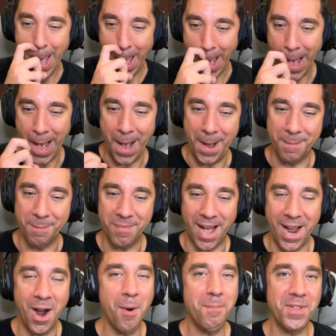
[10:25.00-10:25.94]
Um,
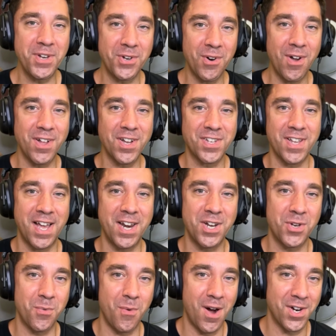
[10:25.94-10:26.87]
I hope that you're all
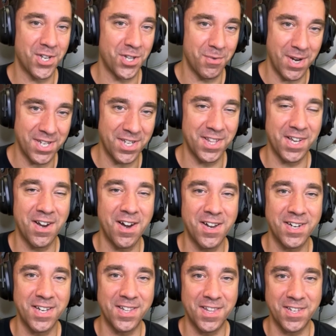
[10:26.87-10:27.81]
excited to watch the rest of the
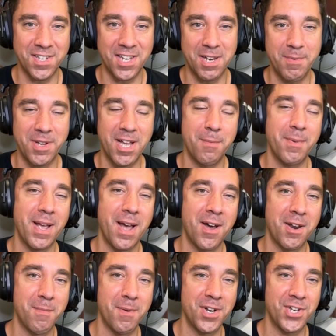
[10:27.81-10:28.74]
content that's going to be coming
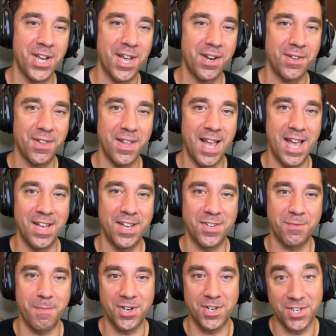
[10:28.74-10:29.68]
out on my channel
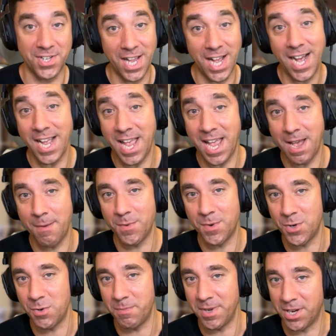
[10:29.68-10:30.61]
as much as I am
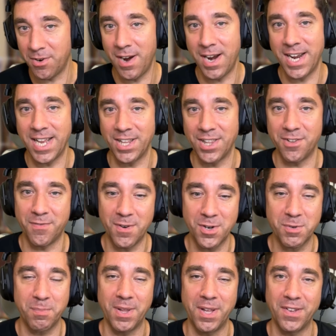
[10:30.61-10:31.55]
to be creating it in the
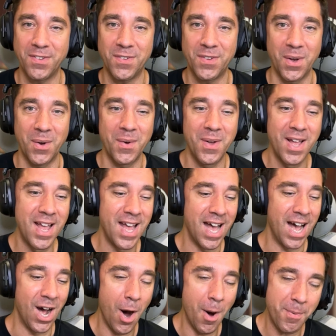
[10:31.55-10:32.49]
first place. So
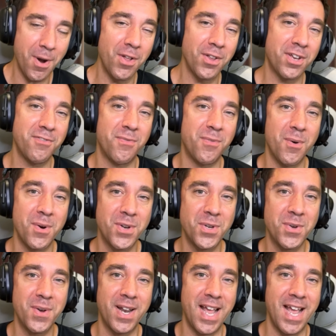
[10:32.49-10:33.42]
I hope you're all looking forward
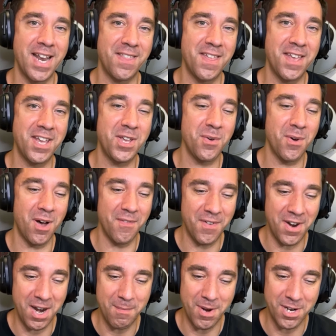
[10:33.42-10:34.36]
to it and thank you all
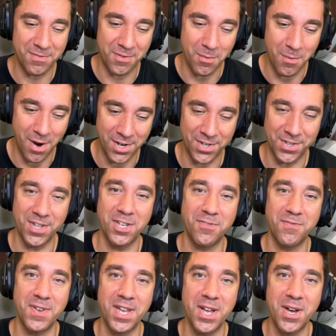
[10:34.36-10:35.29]
very much for watching
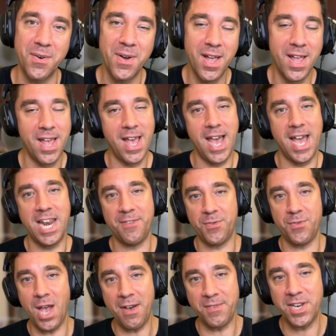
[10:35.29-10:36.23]
this video. And if
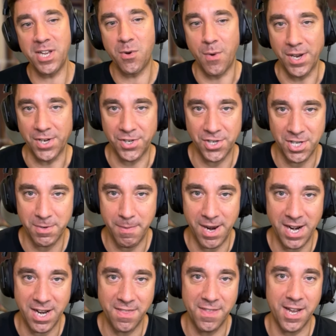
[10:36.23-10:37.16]
you have any questions
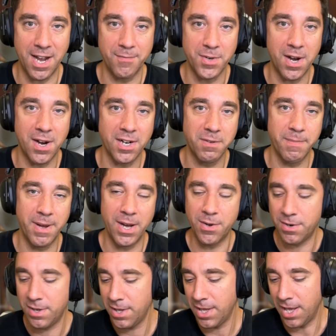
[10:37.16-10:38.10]
about anything I've talked
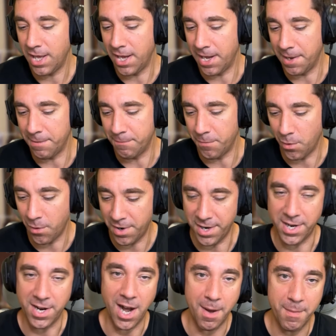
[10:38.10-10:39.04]
about, um, or
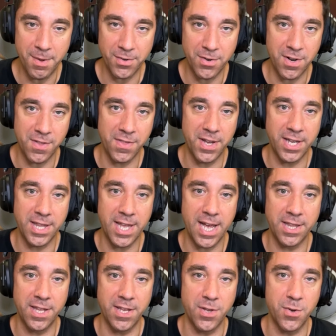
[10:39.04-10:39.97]
any comments or anything like
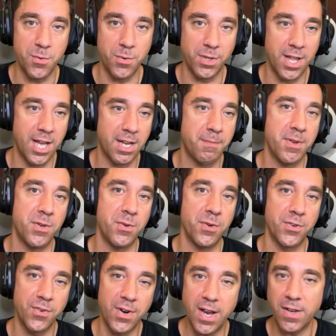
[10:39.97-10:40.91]
that that you would like me to
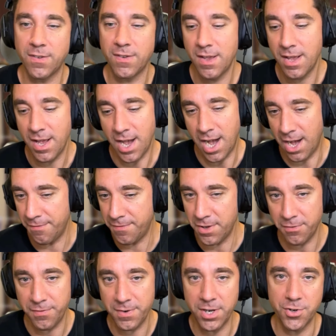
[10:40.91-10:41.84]
address, uh,
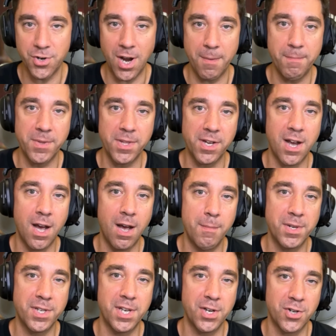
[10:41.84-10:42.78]
feel free to drop them in the
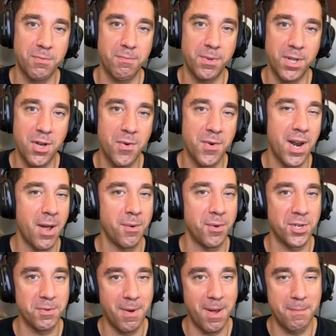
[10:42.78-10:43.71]
comment section below and I
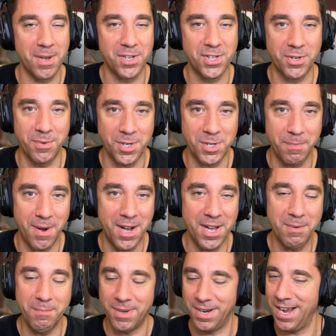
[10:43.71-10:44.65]
will do my best to
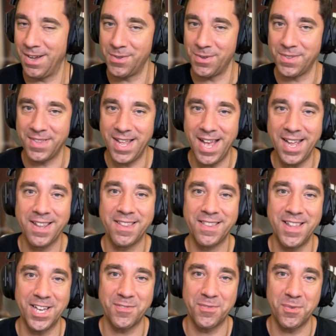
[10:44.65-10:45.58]
respond. But other than that,
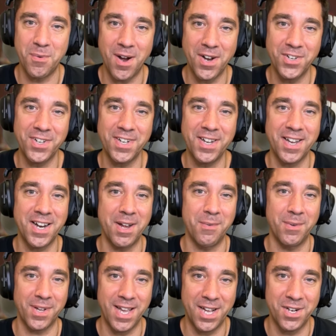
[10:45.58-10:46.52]
thanks for watching and I
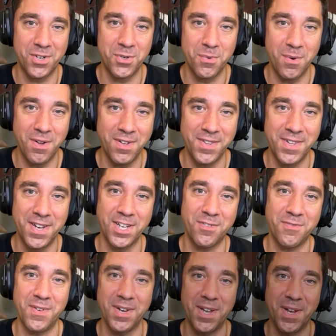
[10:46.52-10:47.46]
will catch you all in the
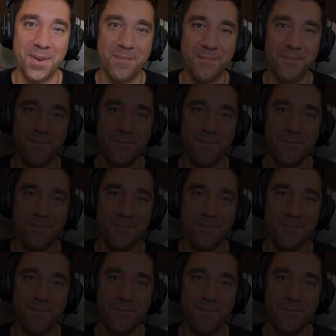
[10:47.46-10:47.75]
next video.